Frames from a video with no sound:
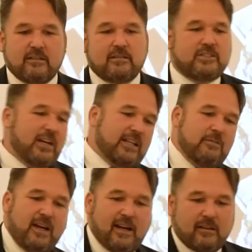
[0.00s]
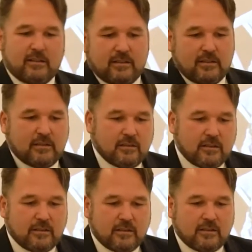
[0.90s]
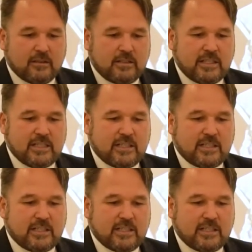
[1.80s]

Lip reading: checking him out, sees that